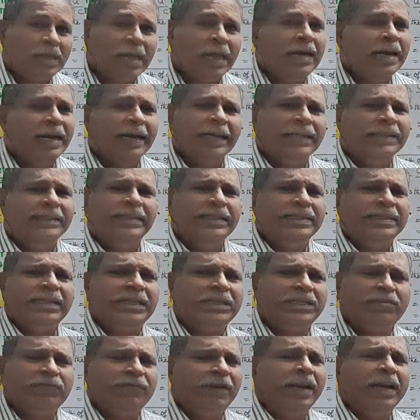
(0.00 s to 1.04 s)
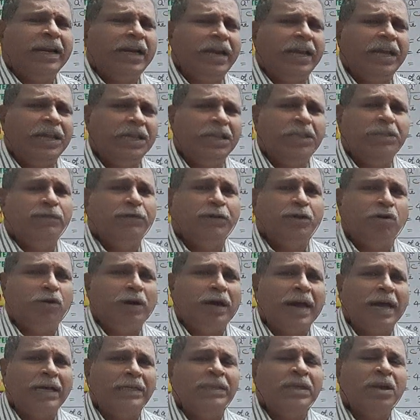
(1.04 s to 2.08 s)
Let us discuss quickly in this video
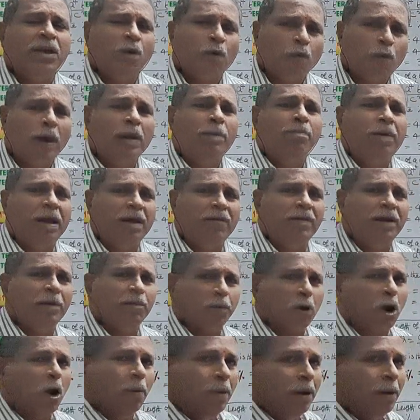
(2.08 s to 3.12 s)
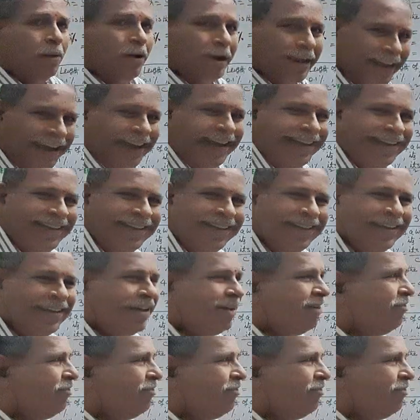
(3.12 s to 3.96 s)
class one by one problem, okay.